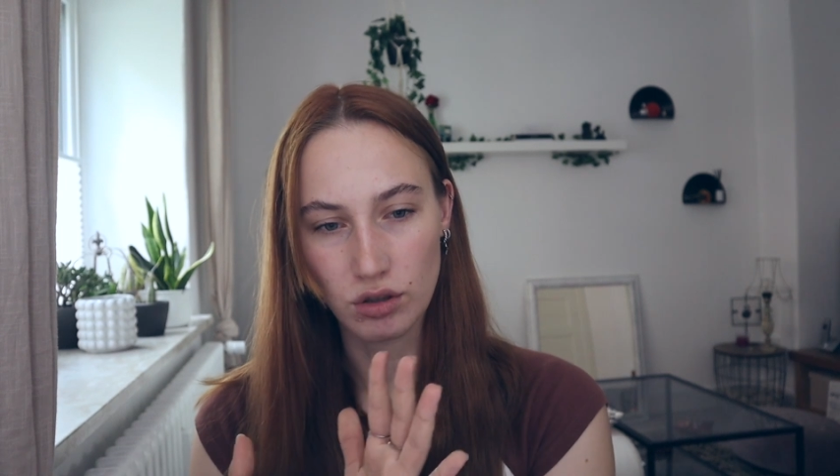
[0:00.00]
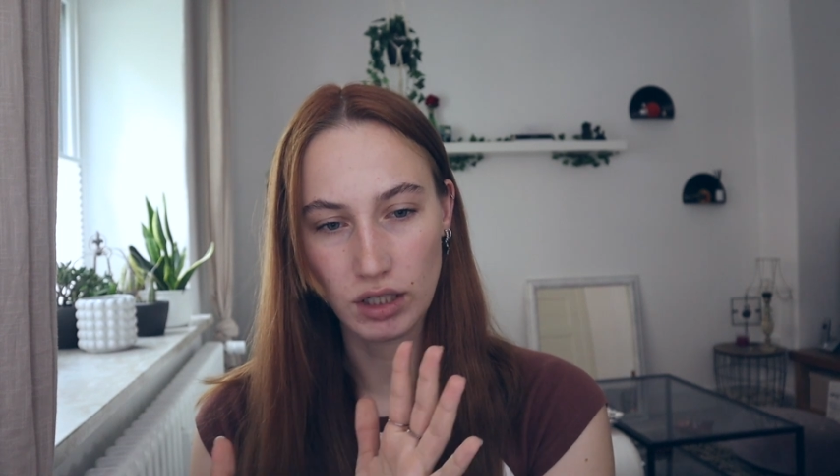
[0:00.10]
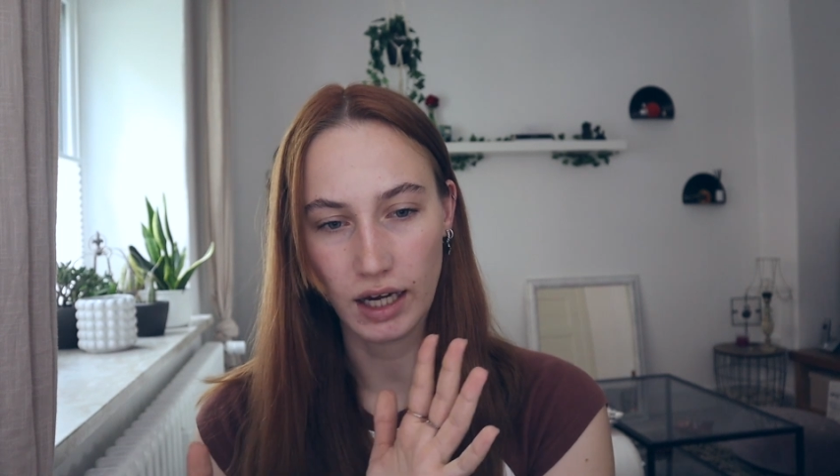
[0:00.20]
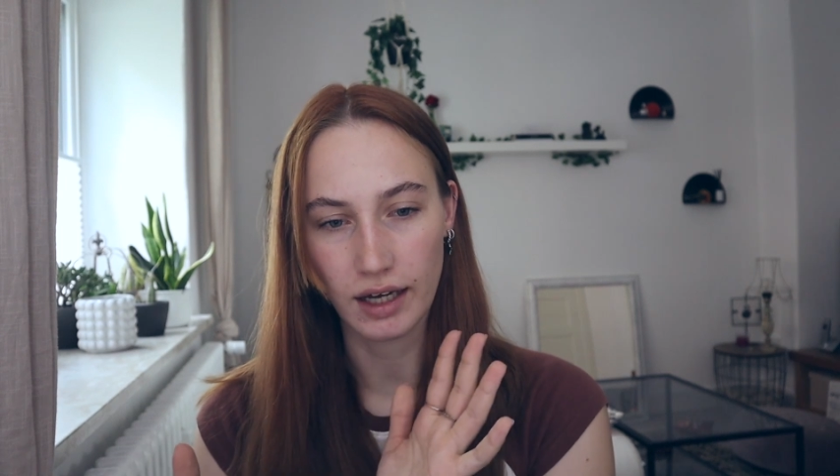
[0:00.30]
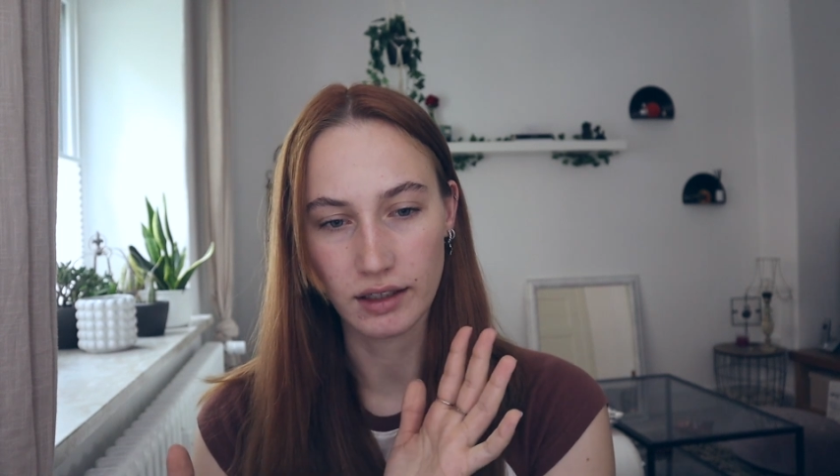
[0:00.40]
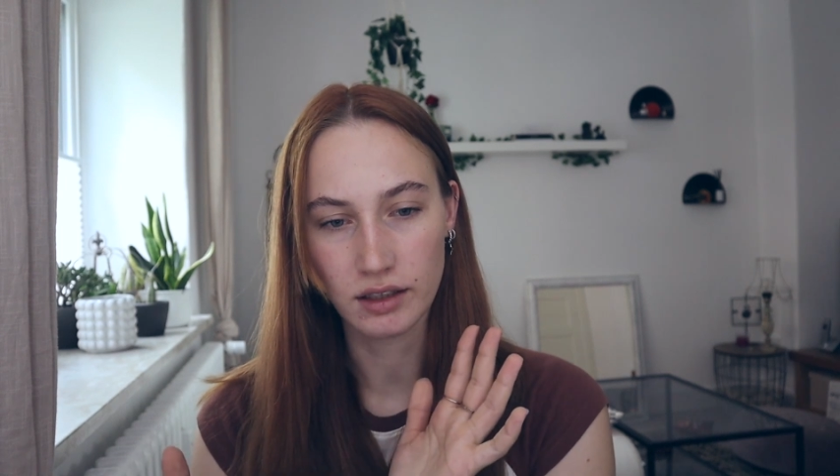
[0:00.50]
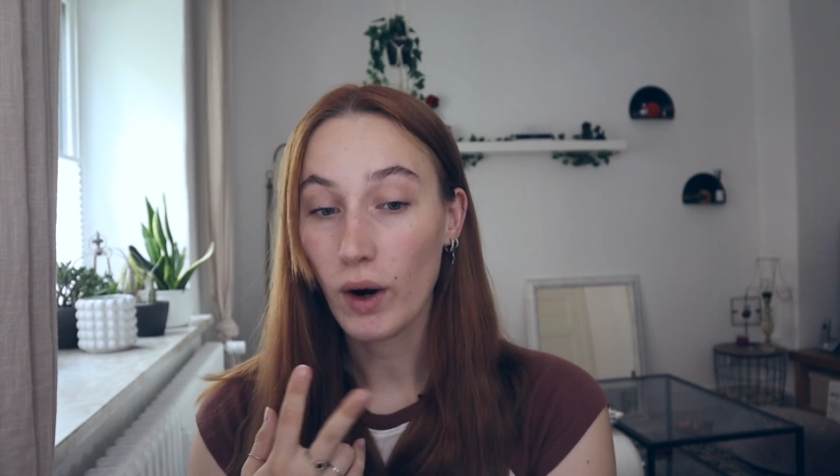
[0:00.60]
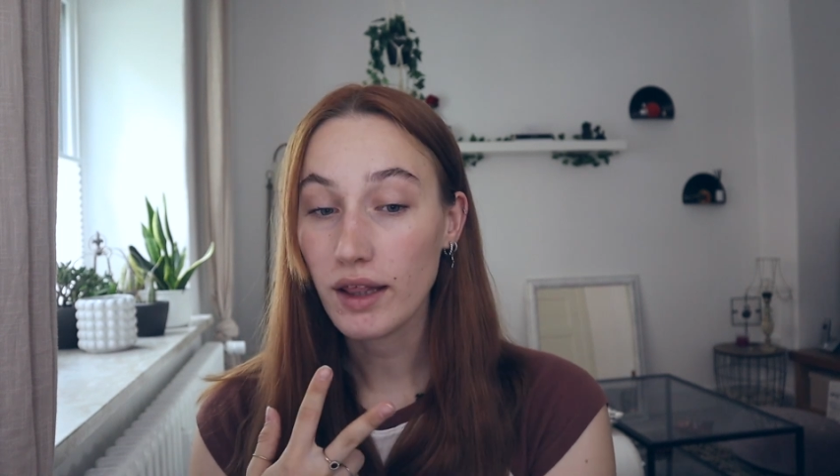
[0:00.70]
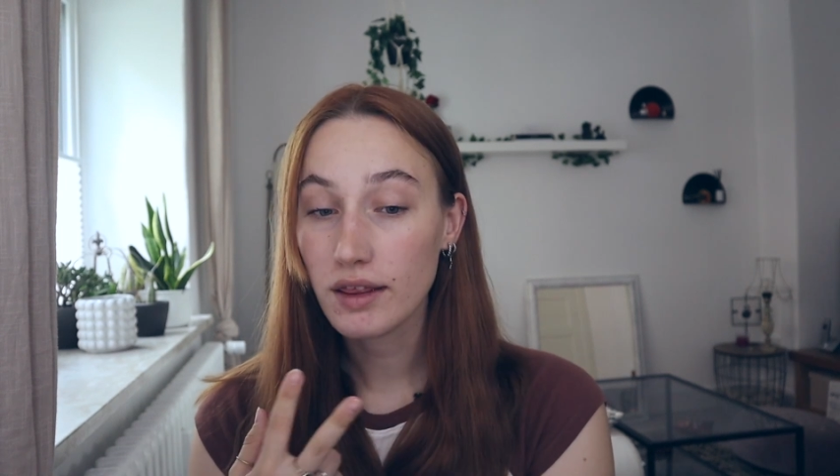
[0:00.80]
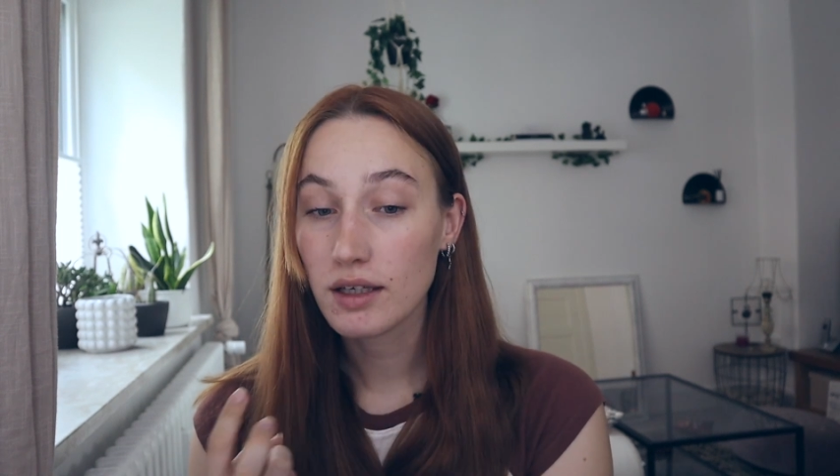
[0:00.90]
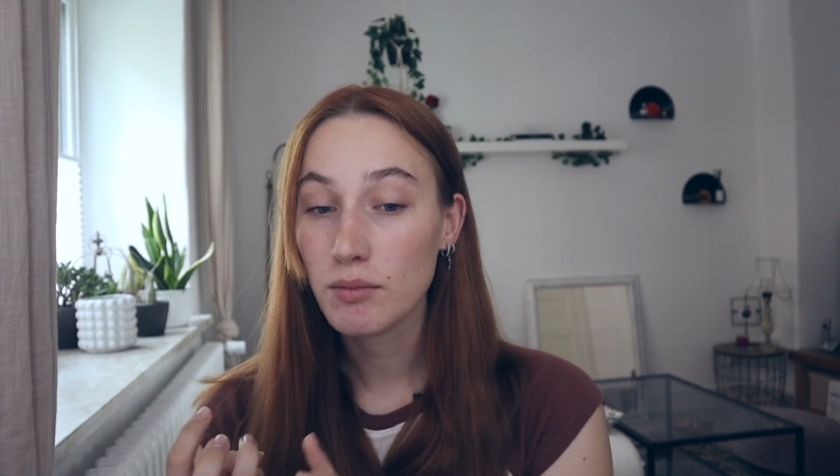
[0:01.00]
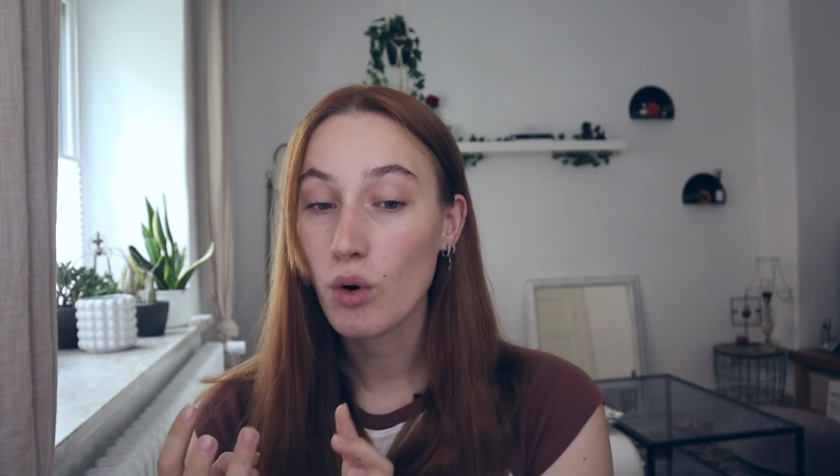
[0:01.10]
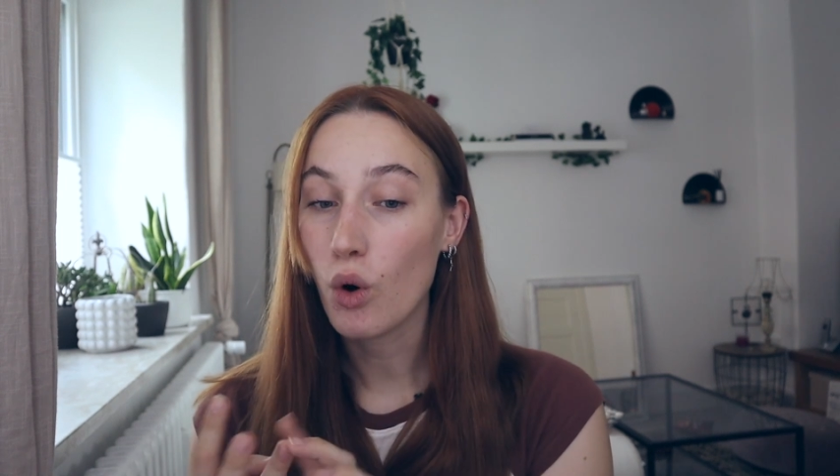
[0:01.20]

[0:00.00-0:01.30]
You can rent them